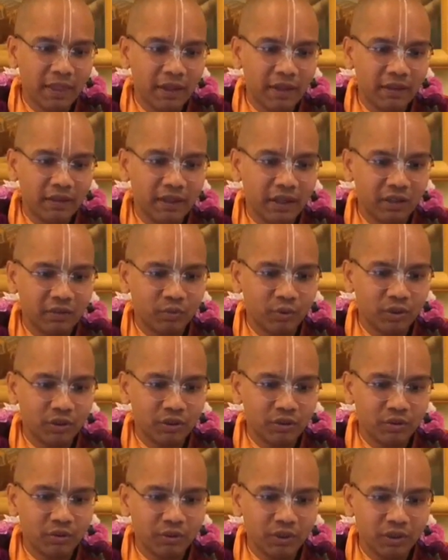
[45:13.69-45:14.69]
that was
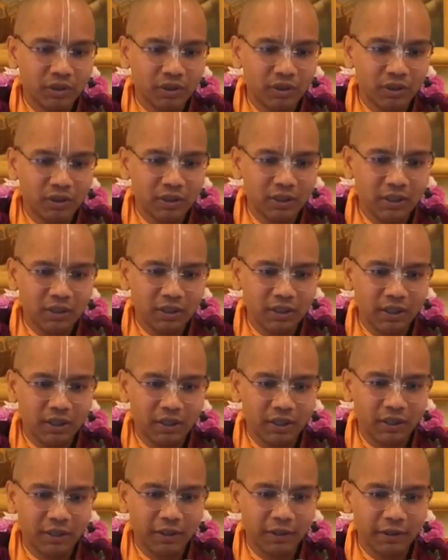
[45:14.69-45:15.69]
during the
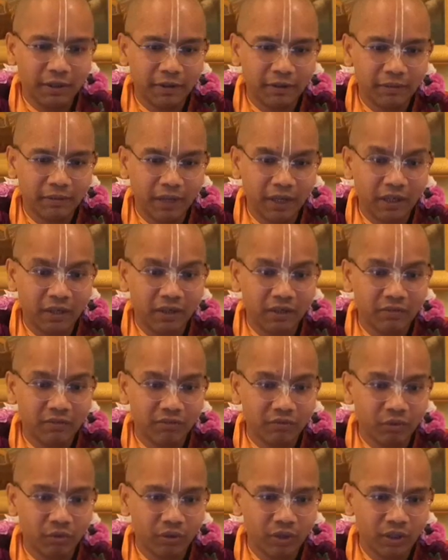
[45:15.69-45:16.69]

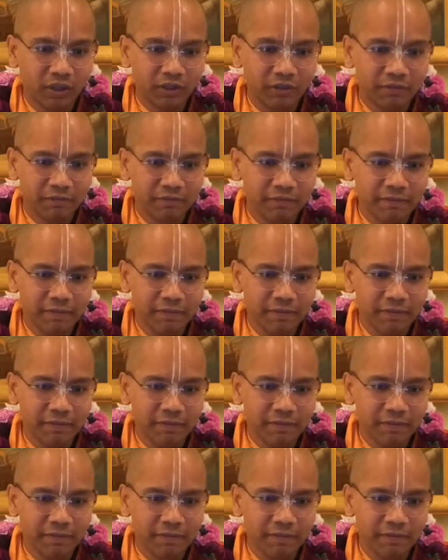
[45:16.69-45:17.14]
1914.